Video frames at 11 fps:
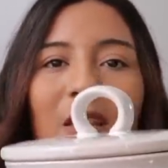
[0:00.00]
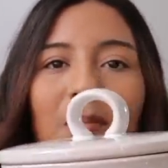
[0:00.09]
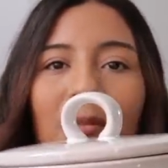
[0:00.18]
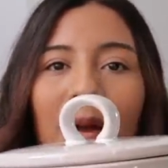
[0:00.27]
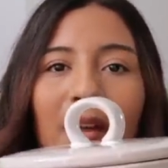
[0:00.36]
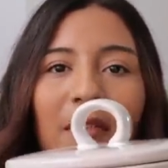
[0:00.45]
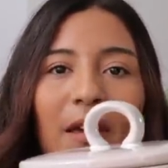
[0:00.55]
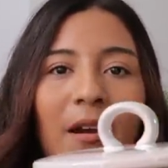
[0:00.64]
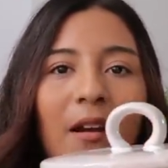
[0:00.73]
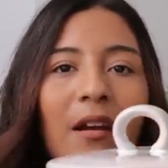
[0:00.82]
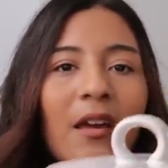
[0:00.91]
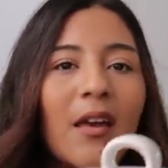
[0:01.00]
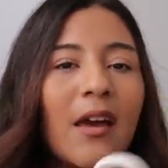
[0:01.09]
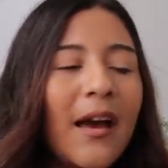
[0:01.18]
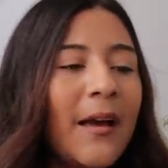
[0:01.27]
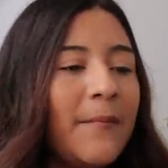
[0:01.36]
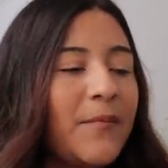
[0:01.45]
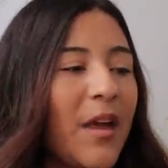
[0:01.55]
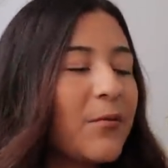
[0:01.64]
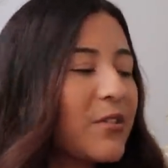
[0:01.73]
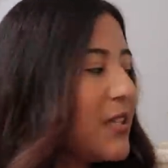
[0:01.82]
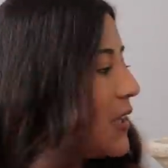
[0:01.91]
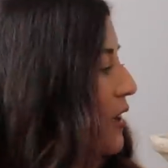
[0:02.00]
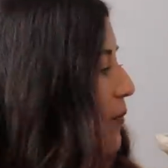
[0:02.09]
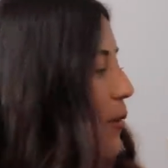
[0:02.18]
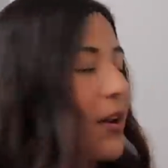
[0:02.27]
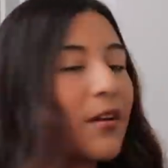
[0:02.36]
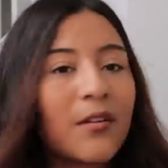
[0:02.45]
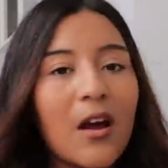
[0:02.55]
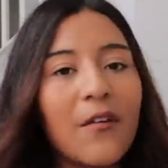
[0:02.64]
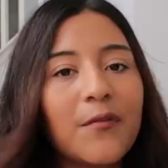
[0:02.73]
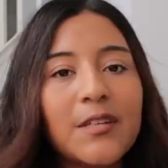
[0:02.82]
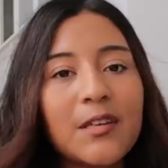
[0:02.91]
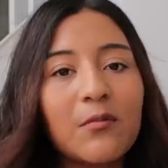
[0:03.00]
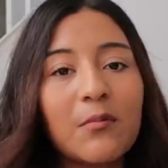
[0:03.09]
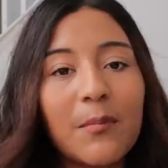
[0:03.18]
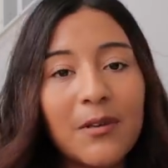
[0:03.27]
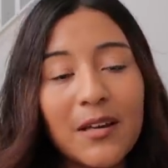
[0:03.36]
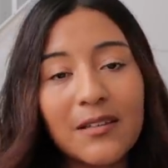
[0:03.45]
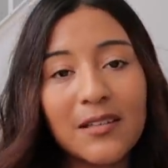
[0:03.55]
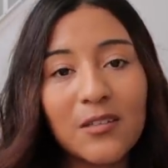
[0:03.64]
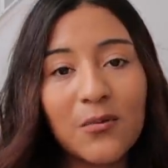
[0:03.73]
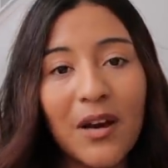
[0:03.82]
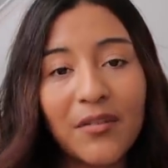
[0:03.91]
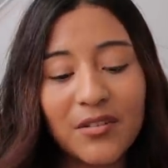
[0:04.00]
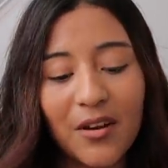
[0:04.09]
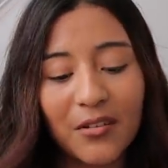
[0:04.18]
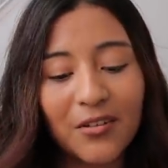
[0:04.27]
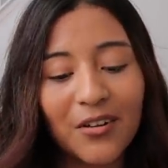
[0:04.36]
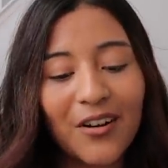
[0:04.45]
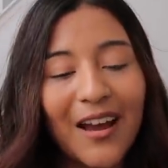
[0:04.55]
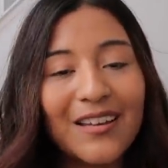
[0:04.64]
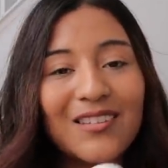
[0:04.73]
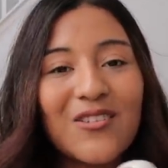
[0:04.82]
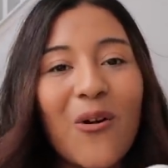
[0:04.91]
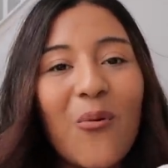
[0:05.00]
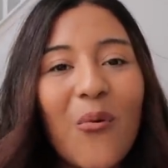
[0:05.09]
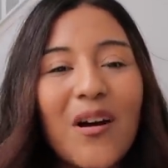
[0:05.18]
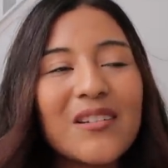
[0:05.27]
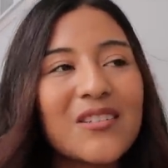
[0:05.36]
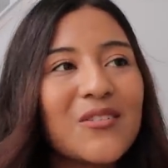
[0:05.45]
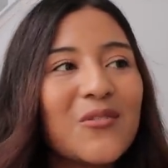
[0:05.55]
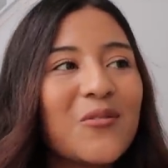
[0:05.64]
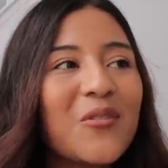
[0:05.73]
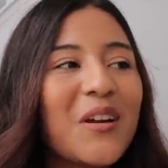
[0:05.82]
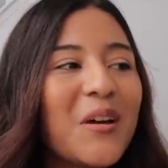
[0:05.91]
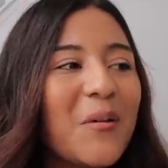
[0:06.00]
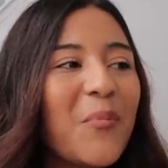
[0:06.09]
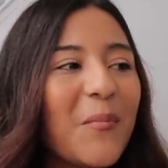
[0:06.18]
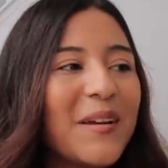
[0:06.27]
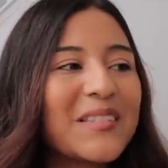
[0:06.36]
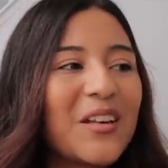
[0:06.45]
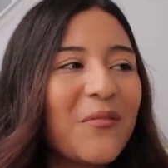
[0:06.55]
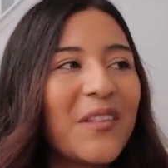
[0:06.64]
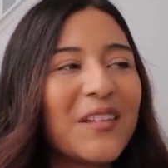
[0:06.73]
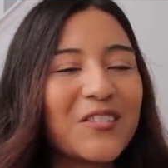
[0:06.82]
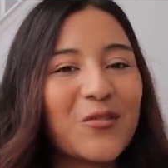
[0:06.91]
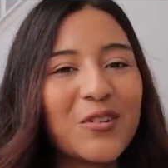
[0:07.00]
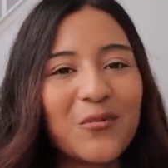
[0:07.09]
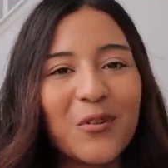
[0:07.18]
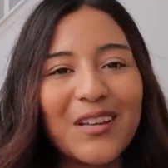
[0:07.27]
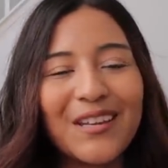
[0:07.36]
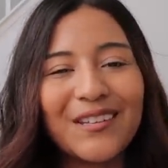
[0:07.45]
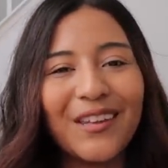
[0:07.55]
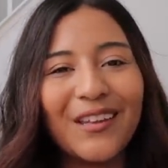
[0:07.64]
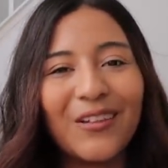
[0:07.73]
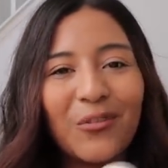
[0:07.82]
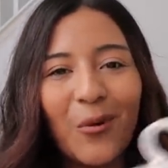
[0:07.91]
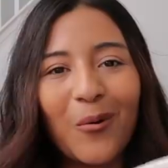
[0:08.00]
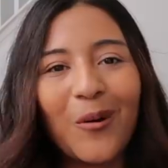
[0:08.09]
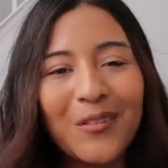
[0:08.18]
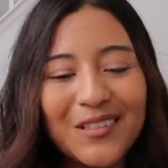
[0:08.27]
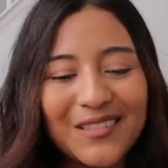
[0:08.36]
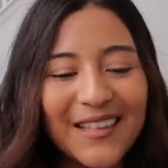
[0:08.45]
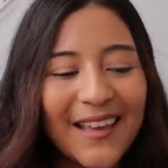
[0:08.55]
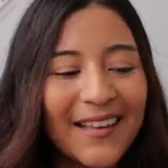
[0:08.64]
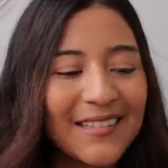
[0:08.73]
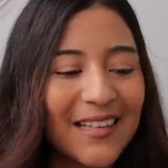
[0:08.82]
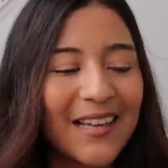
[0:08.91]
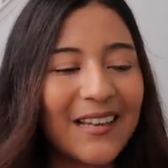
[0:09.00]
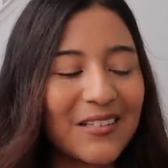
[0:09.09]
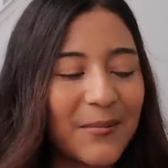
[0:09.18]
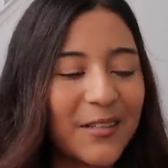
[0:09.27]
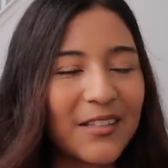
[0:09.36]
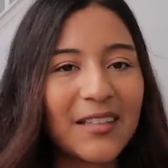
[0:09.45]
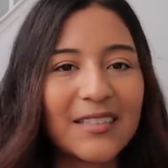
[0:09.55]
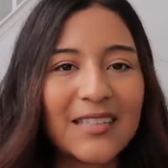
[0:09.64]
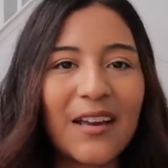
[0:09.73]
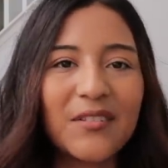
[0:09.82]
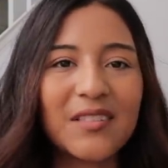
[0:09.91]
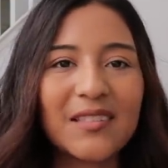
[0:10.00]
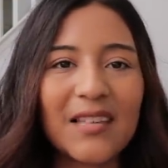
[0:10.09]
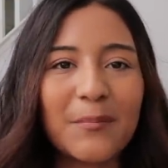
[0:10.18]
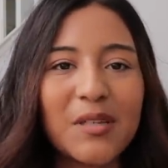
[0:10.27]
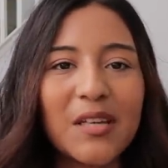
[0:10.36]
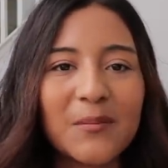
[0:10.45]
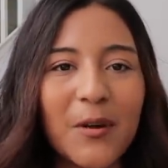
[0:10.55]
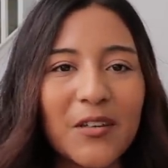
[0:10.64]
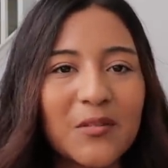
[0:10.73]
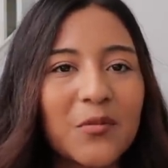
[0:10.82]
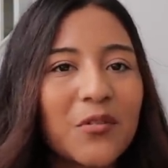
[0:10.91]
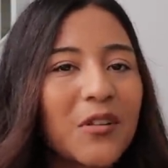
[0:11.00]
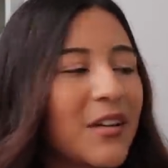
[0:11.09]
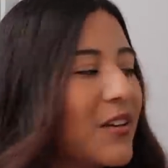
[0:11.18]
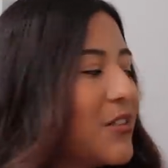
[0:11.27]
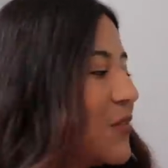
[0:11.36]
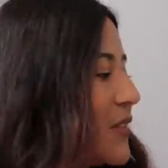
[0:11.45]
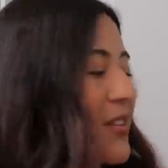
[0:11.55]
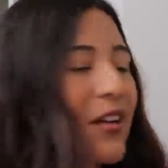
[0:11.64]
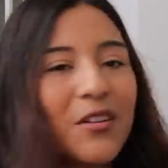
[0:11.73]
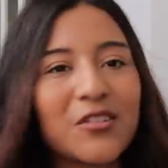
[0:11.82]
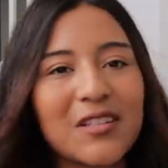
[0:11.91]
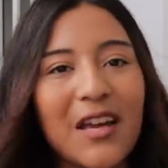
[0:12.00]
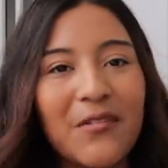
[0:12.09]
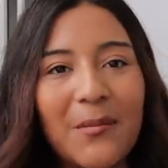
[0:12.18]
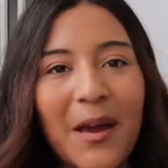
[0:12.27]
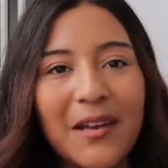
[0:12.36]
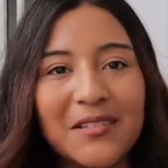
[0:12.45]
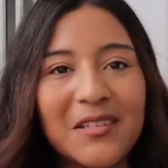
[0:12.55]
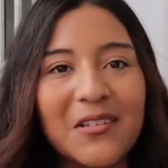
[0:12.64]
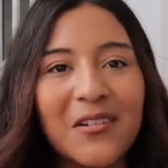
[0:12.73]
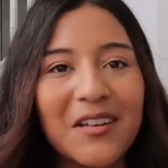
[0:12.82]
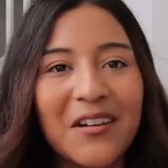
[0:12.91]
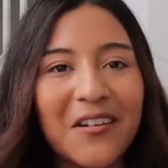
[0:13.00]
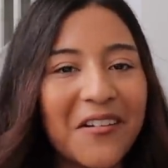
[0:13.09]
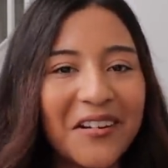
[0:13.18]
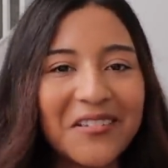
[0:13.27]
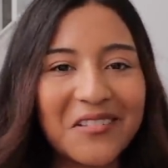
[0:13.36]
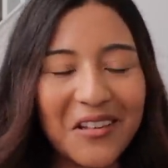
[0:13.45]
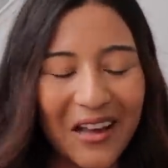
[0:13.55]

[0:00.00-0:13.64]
table back there. Um, I was thinking of putting on the coffee table, but because I do have a toddler, I don't want to put myself in that situation where he can like throw all these things. I typically like to have this as empty as possible. So you can tell I just have a magazine on here, and